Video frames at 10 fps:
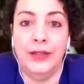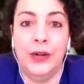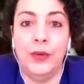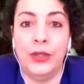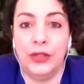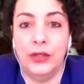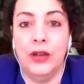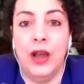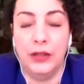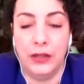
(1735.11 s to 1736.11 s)
There was
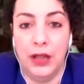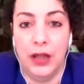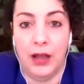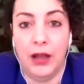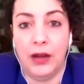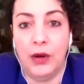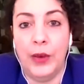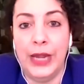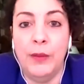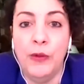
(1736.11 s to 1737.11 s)
not a
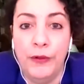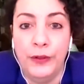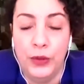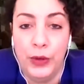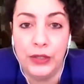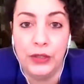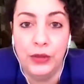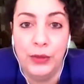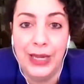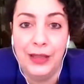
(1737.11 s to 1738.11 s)
quick move towards
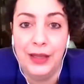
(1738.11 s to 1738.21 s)
doing